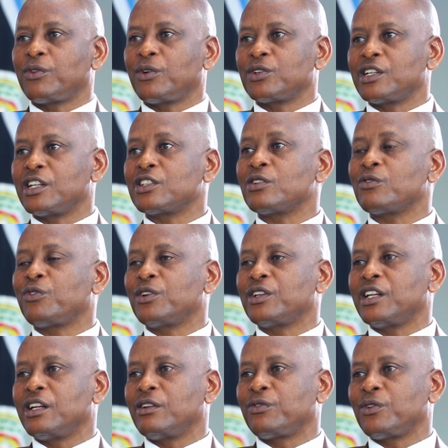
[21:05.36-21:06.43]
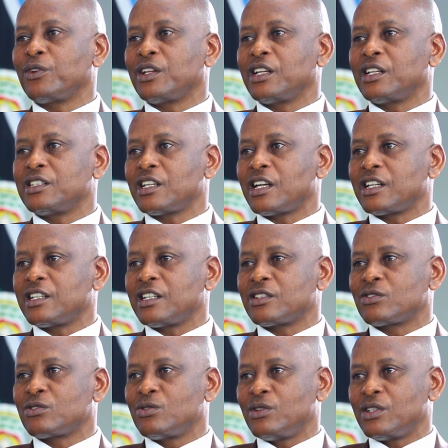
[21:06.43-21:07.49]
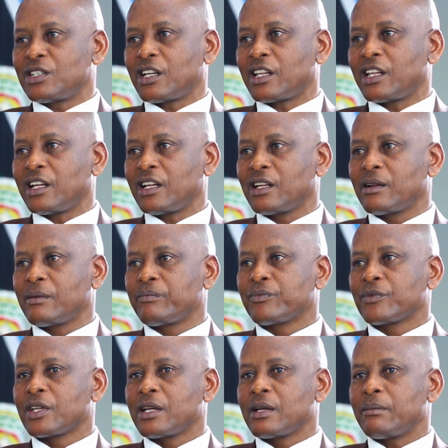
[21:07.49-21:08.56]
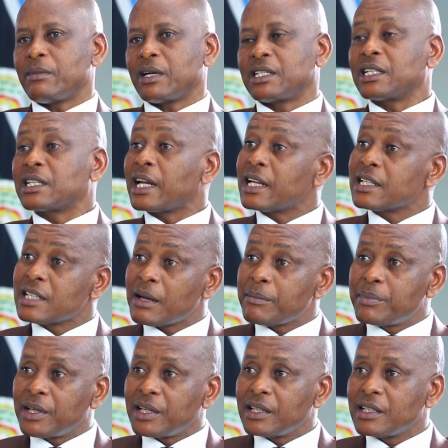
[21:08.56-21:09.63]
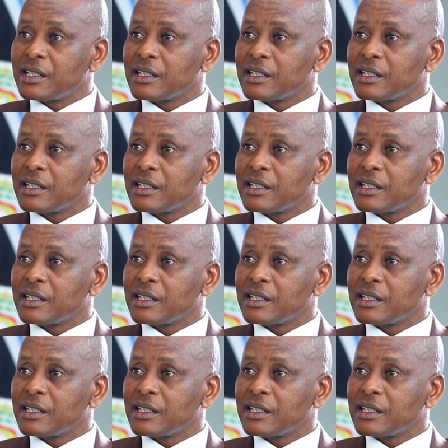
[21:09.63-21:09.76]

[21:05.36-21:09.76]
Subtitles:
the judges to each other, but it has happened.